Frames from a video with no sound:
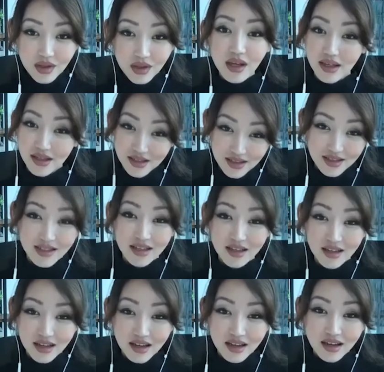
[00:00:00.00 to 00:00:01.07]
Yes.
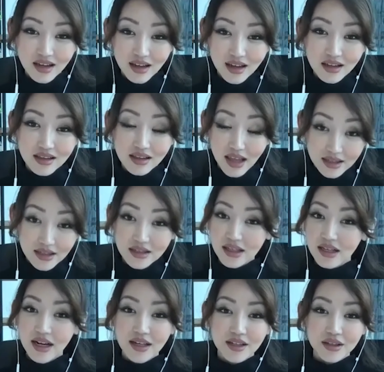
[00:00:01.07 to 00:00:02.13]
And that's the
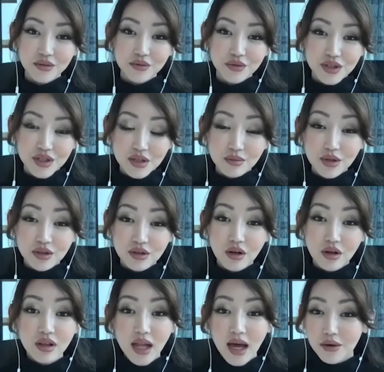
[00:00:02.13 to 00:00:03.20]
thing, like the regime doesn't
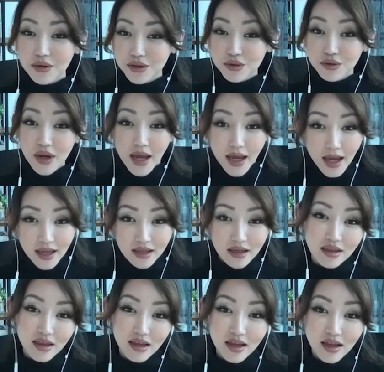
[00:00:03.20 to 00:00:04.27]
allow us to
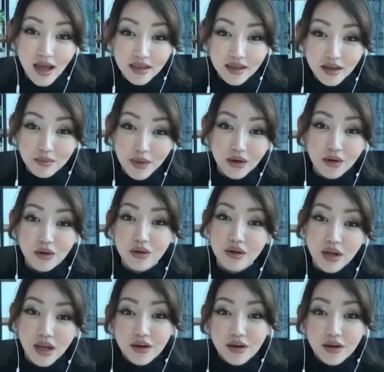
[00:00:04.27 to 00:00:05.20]
anything and then but let